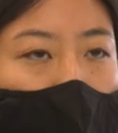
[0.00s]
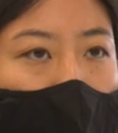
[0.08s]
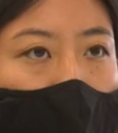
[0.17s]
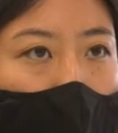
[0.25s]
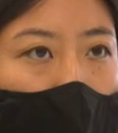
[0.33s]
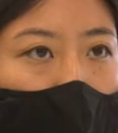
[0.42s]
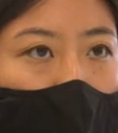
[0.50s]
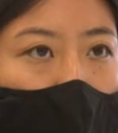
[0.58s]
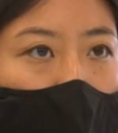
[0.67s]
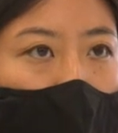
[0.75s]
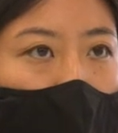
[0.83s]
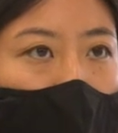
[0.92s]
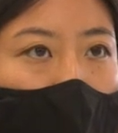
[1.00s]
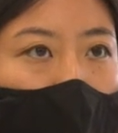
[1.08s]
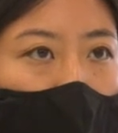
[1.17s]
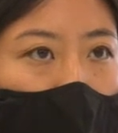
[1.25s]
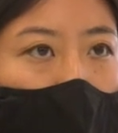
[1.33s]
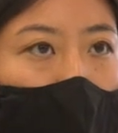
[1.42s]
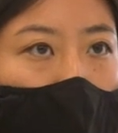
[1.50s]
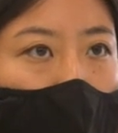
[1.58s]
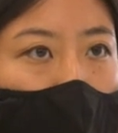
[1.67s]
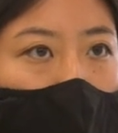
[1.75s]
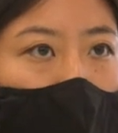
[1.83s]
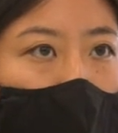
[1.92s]
response to this
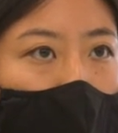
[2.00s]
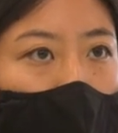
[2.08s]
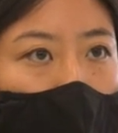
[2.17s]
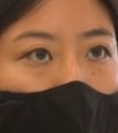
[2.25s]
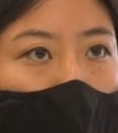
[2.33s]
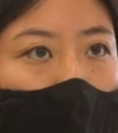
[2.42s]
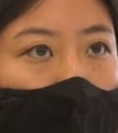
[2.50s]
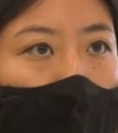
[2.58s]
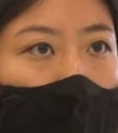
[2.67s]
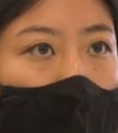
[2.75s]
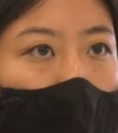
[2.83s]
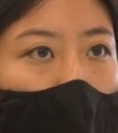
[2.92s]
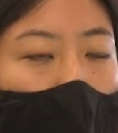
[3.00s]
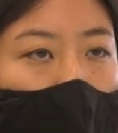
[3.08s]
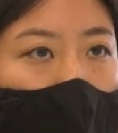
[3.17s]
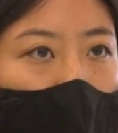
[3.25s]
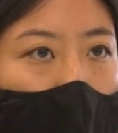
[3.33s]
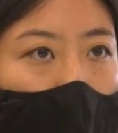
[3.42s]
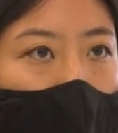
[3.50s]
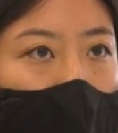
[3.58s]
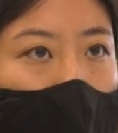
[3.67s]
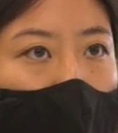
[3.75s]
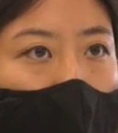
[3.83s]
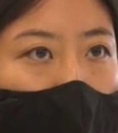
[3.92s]
decoupling trend? Has the
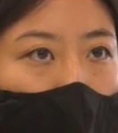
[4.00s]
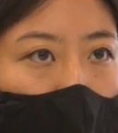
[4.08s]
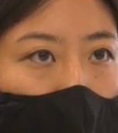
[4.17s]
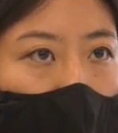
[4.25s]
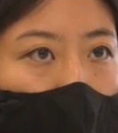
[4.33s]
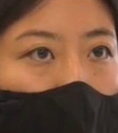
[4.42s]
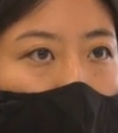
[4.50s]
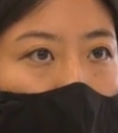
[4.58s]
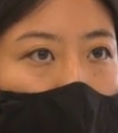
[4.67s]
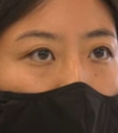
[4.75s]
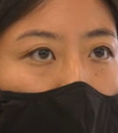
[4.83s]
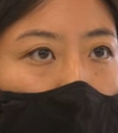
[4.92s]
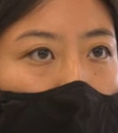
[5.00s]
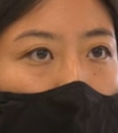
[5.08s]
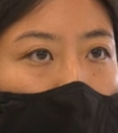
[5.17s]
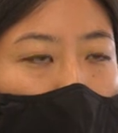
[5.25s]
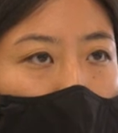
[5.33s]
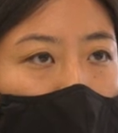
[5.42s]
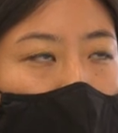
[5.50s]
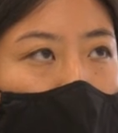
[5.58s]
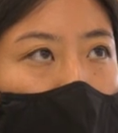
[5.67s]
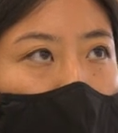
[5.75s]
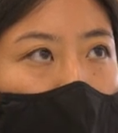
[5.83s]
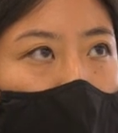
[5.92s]
government taken
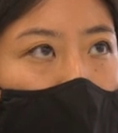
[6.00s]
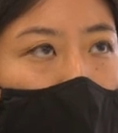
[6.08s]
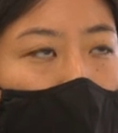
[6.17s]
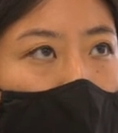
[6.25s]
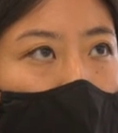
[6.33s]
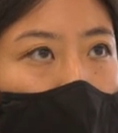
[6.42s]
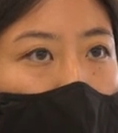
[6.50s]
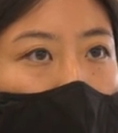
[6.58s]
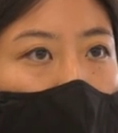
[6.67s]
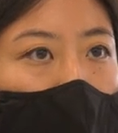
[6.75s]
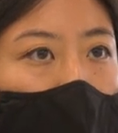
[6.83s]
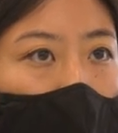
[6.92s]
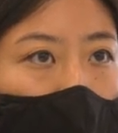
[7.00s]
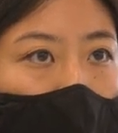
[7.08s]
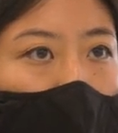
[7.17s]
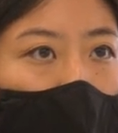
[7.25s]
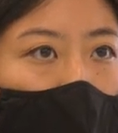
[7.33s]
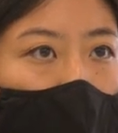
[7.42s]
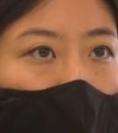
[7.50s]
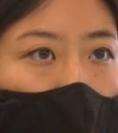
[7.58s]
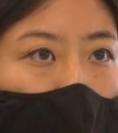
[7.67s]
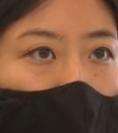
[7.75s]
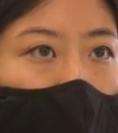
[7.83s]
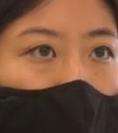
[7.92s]
measures to kind of slow down this
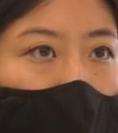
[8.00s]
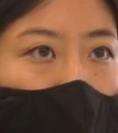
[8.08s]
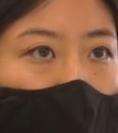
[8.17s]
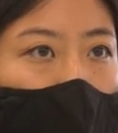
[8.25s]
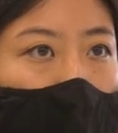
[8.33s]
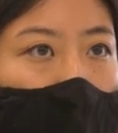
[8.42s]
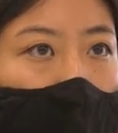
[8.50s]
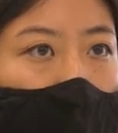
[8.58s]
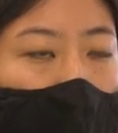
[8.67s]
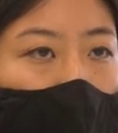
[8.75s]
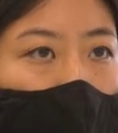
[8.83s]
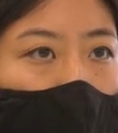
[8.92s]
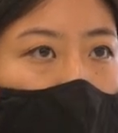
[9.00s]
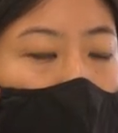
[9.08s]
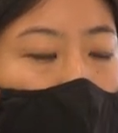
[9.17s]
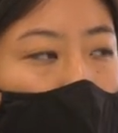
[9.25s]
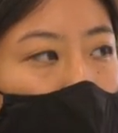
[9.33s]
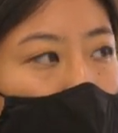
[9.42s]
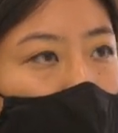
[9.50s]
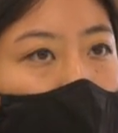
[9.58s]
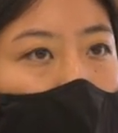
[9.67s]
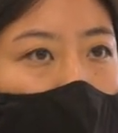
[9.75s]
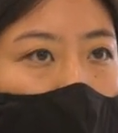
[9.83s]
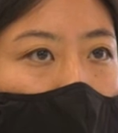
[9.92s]
process? Because uh, it
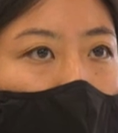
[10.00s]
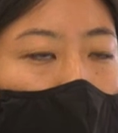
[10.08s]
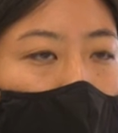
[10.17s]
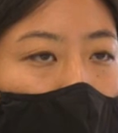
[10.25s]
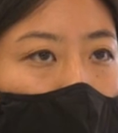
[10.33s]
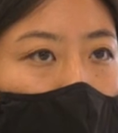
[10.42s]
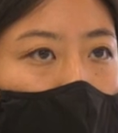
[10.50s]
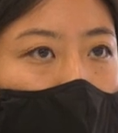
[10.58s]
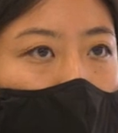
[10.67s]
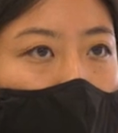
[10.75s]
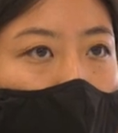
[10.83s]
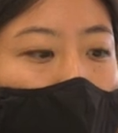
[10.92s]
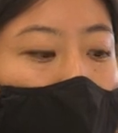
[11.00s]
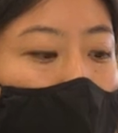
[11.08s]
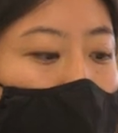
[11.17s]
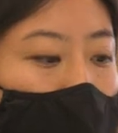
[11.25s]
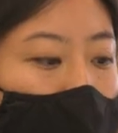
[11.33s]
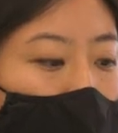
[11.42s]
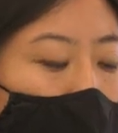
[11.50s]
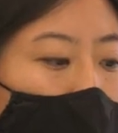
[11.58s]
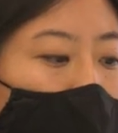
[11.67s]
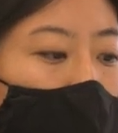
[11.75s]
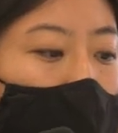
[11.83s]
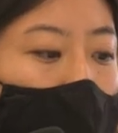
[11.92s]
sounds like, you know, if, if
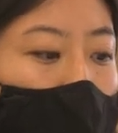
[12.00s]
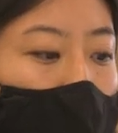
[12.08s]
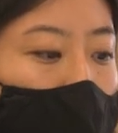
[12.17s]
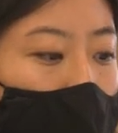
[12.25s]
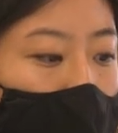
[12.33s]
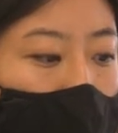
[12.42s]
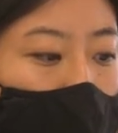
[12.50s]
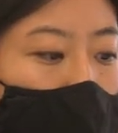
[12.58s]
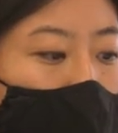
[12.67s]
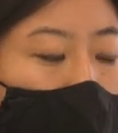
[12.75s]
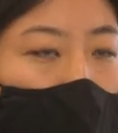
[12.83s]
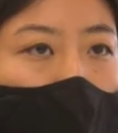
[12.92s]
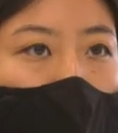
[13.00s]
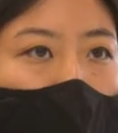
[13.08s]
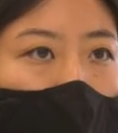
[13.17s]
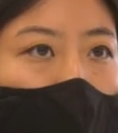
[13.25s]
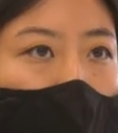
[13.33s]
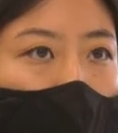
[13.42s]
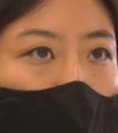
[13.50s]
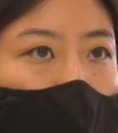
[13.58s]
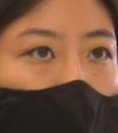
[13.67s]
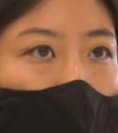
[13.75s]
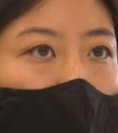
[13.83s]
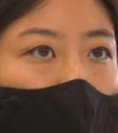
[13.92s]
decoupling, whether on a strategic level
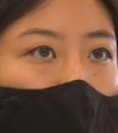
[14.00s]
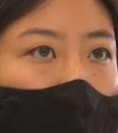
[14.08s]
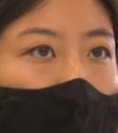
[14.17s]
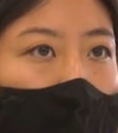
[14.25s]
or not,